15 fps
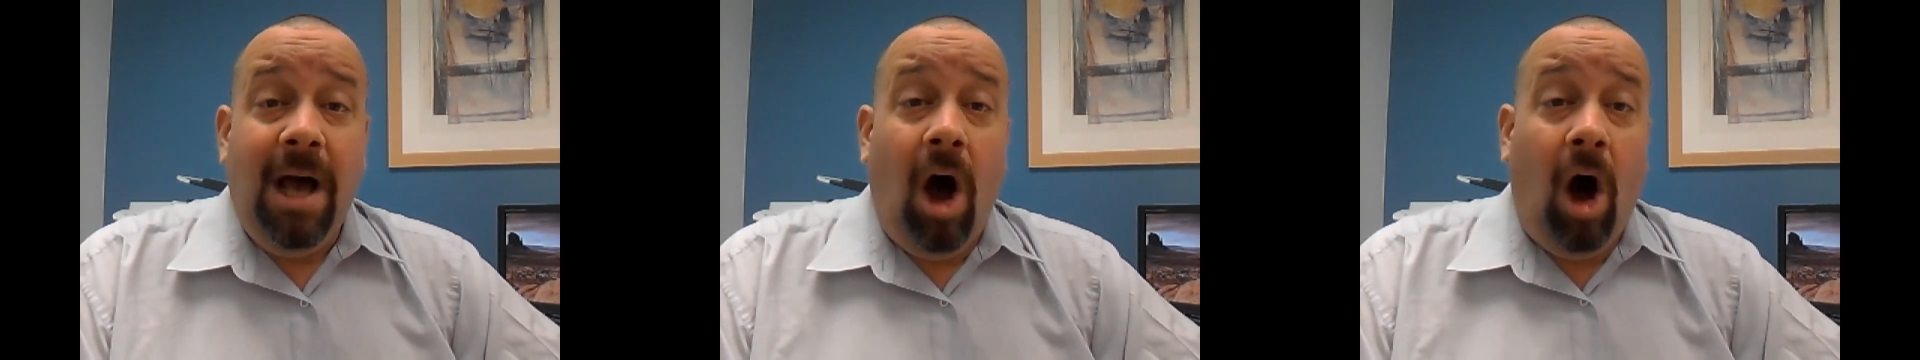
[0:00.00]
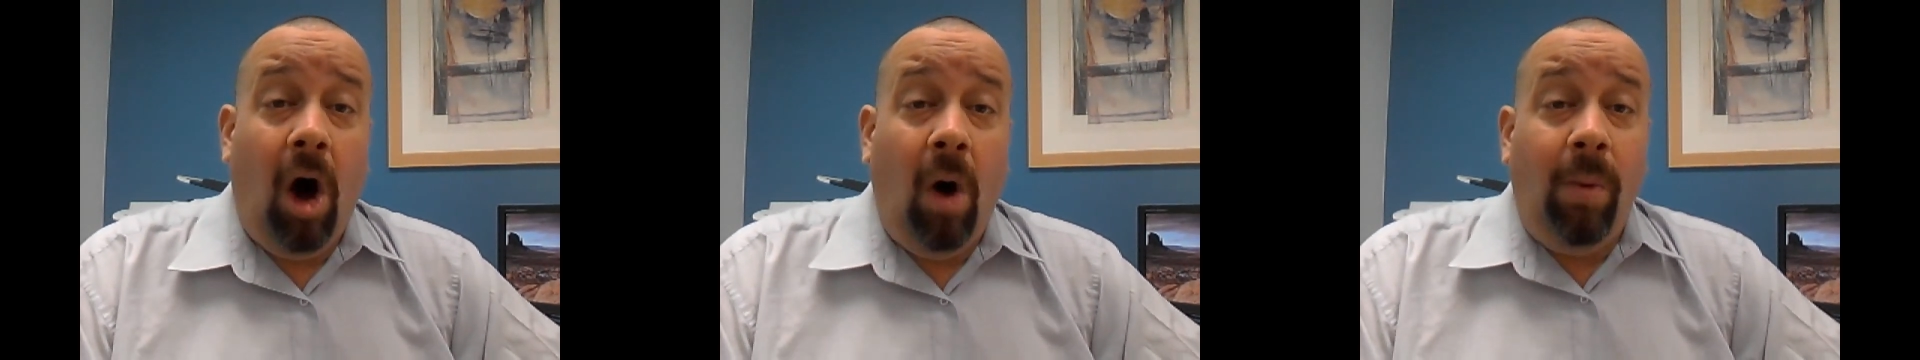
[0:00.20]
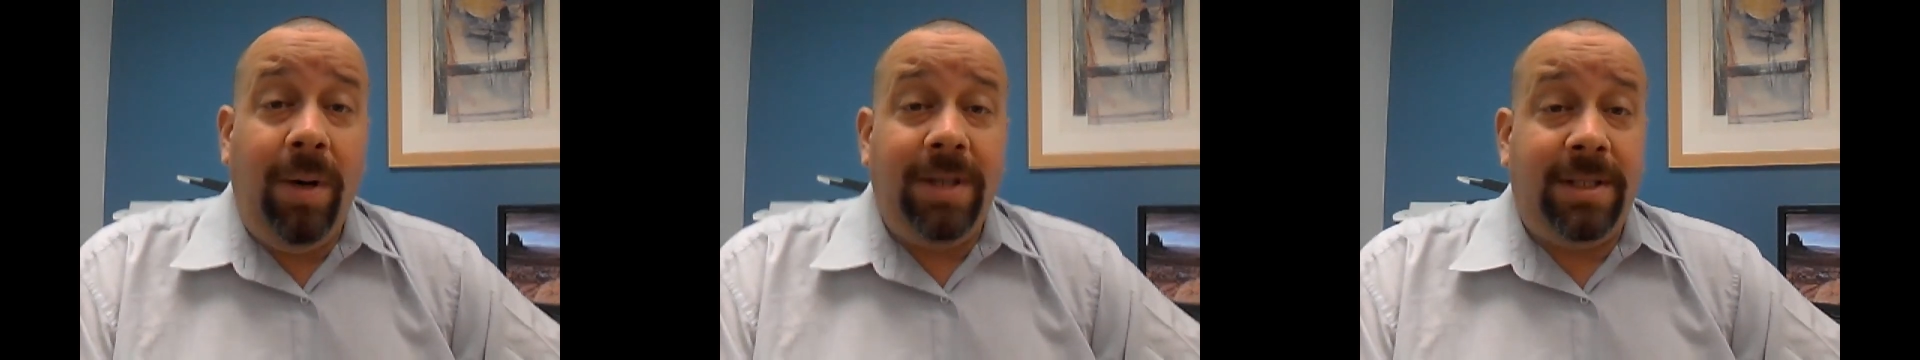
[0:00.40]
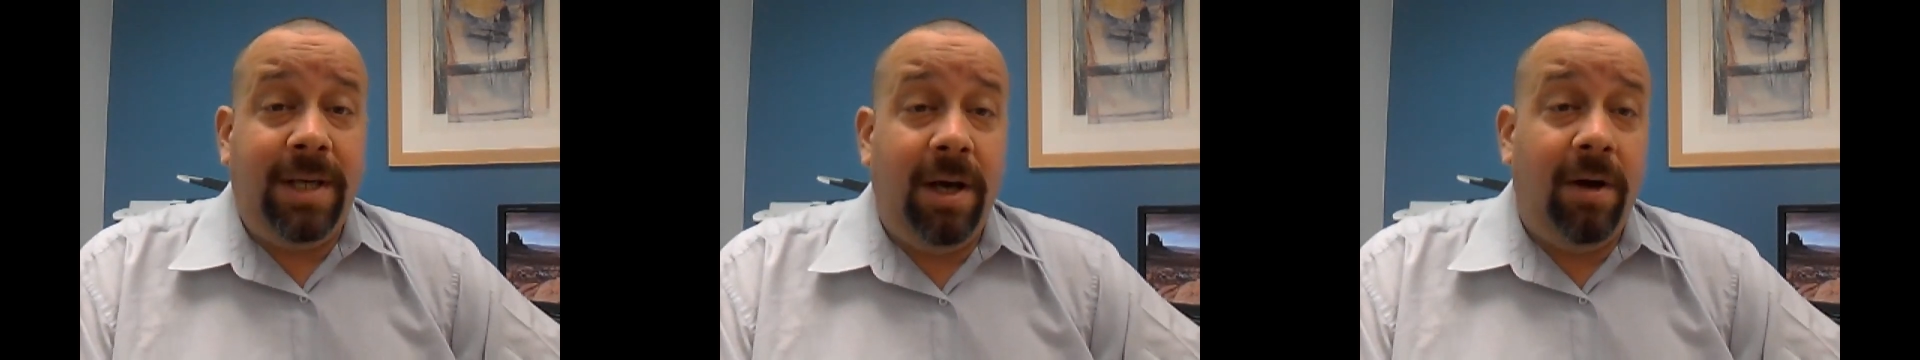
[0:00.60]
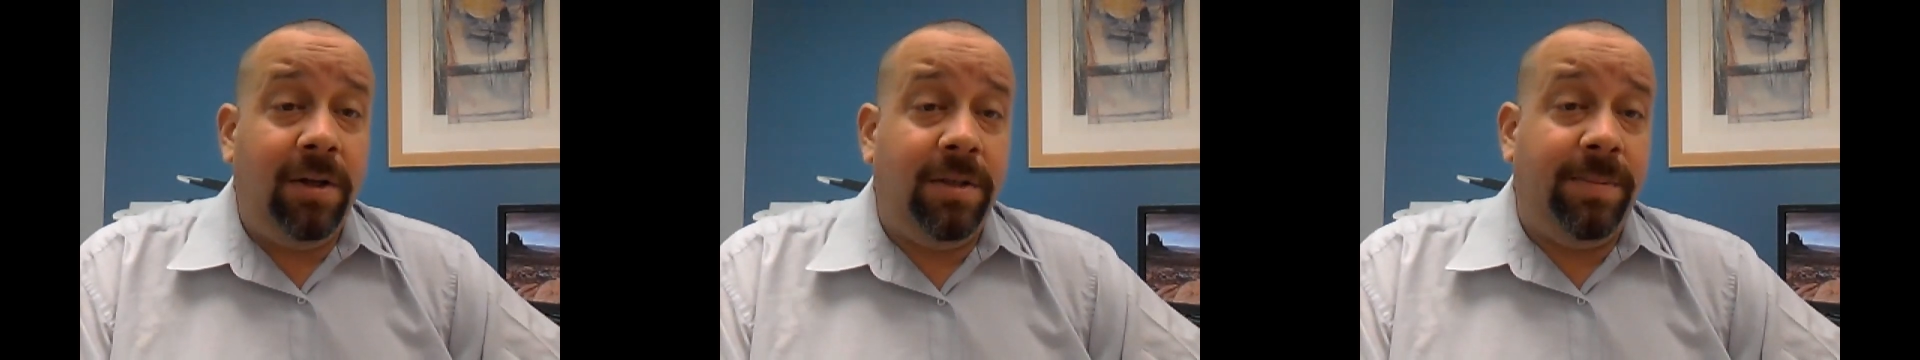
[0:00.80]
always
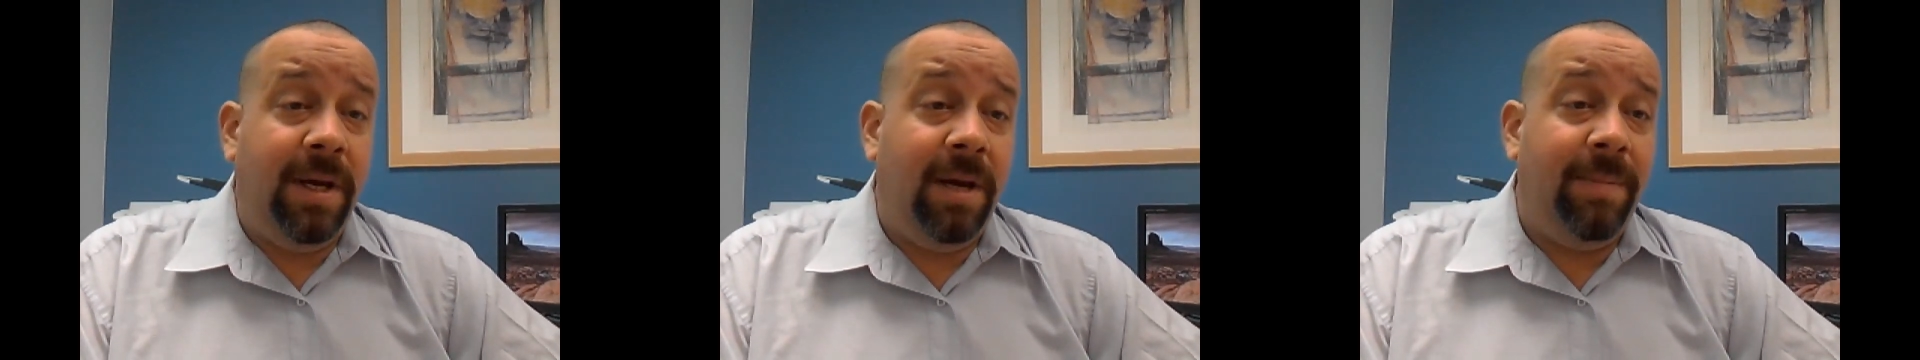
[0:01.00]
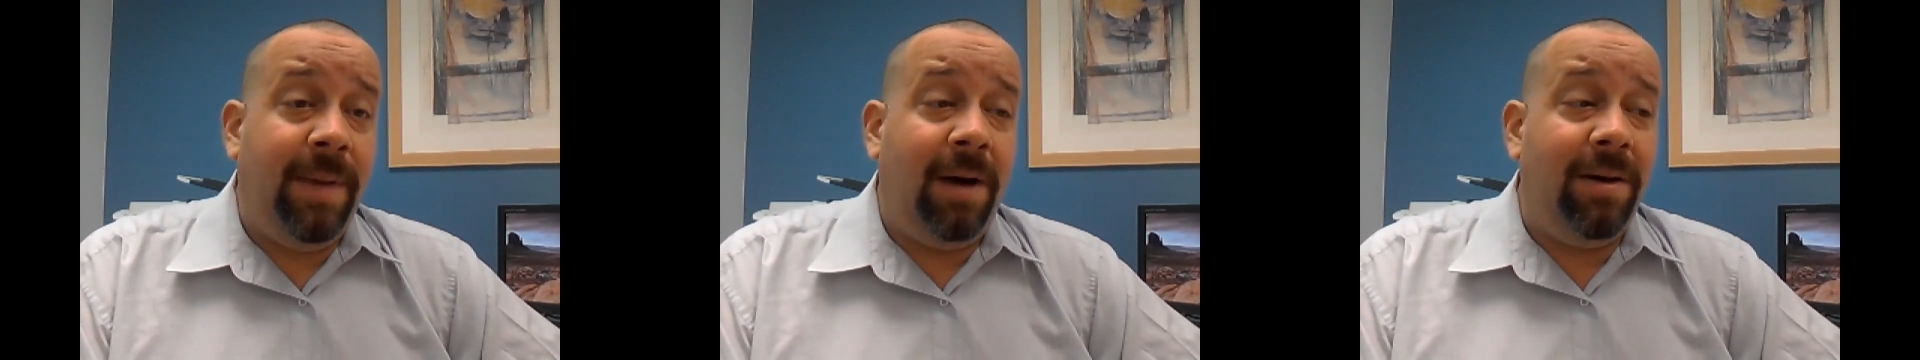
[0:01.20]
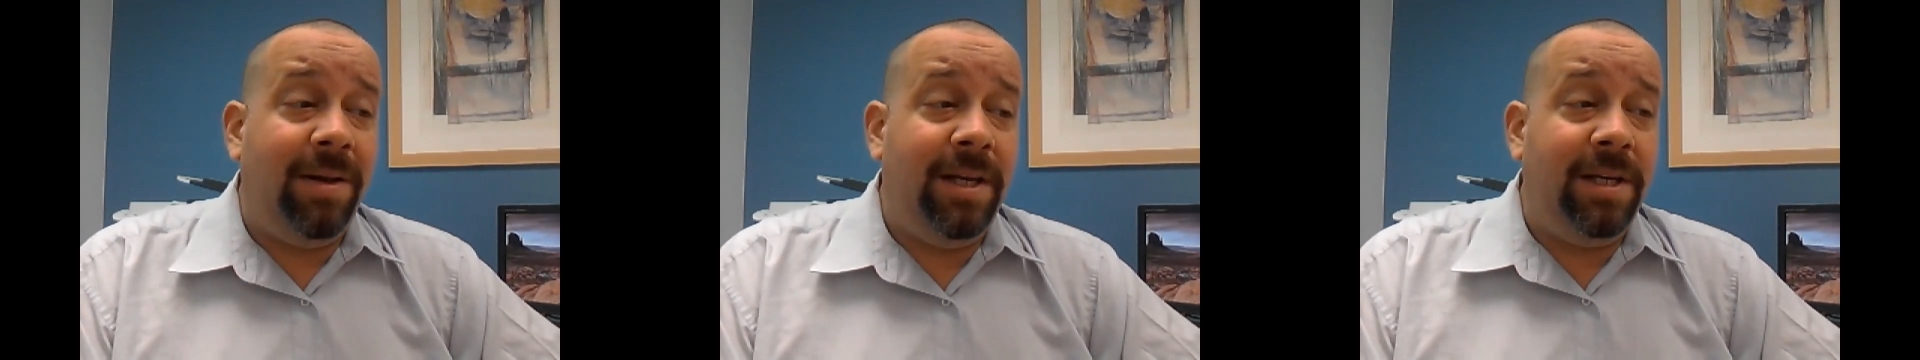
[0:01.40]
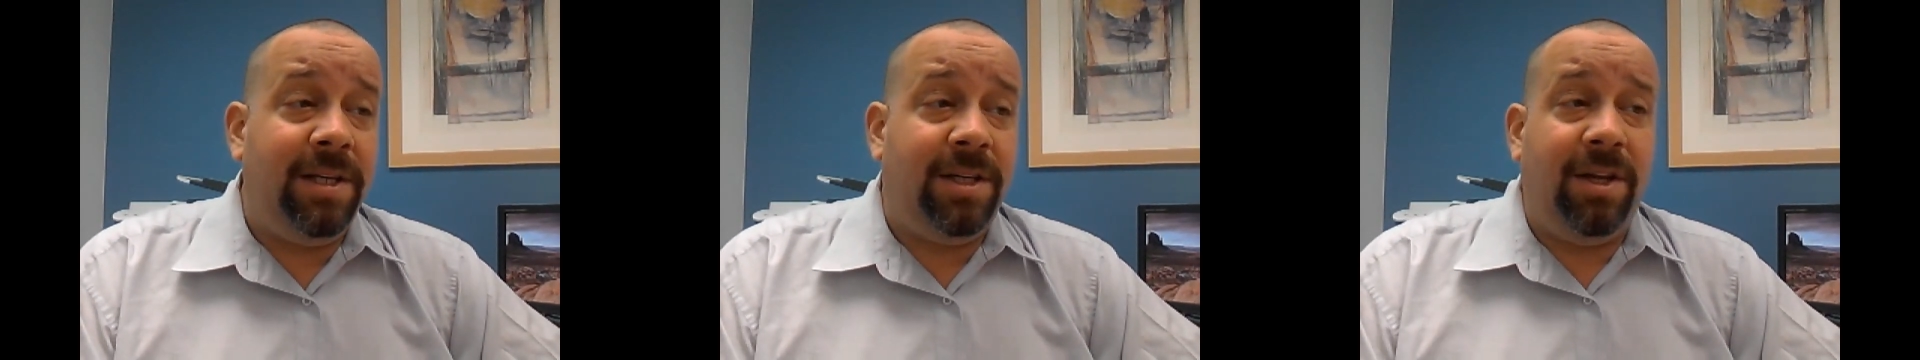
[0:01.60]
tells me about these